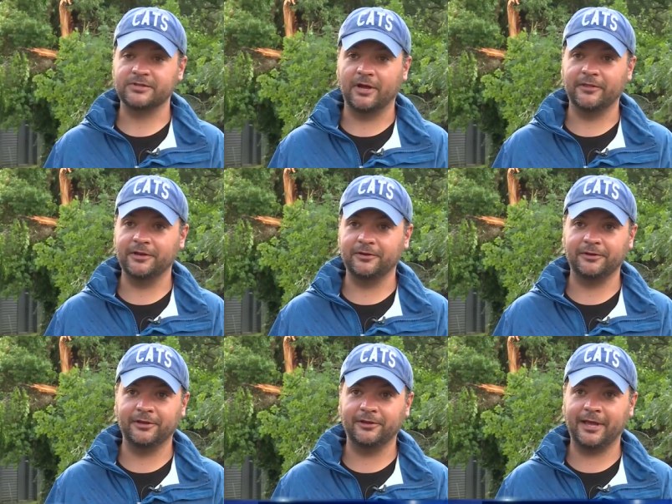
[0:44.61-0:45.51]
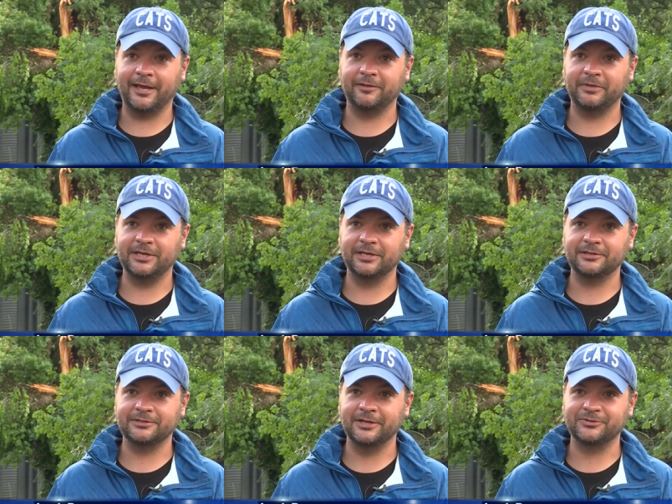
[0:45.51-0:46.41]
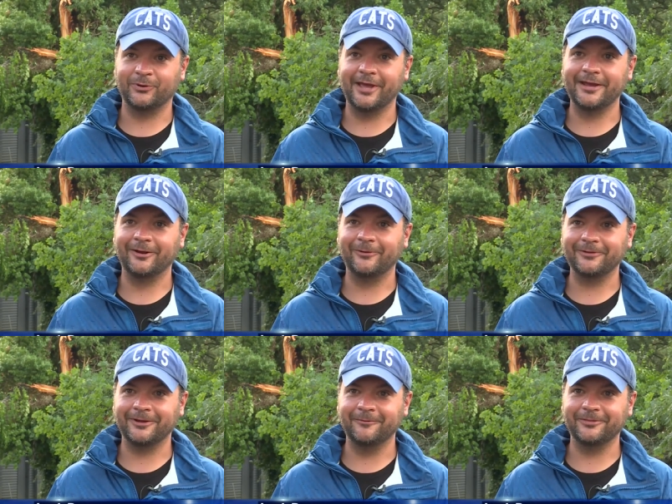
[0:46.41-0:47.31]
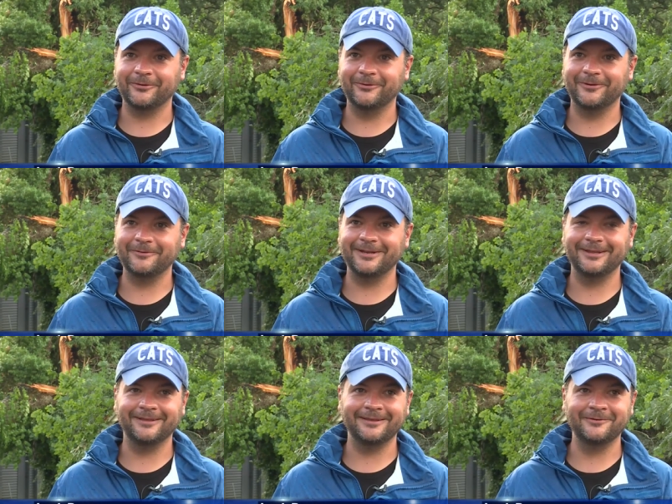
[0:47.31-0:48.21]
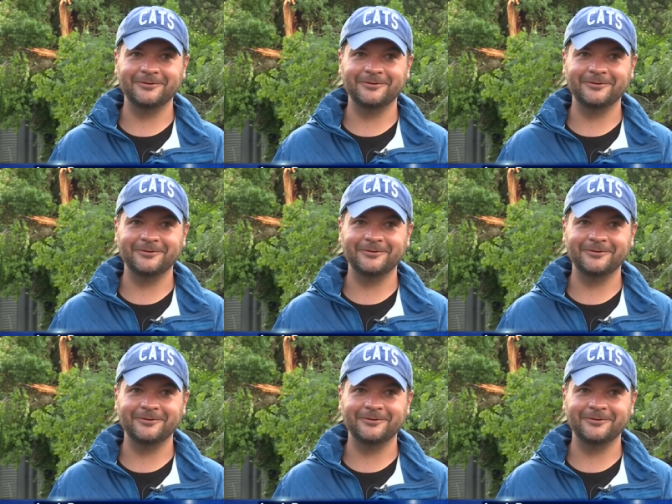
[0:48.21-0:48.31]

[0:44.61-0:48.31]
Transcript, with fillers: thought that it uh, had to be a, a, tornado coming through. I mean, uh, it